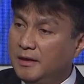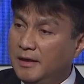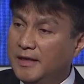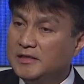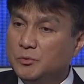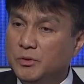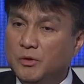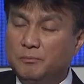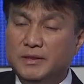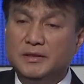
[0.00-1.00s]
as we
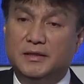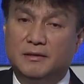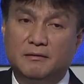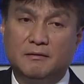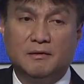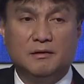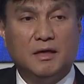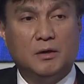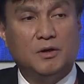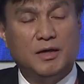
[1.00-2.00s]
were building our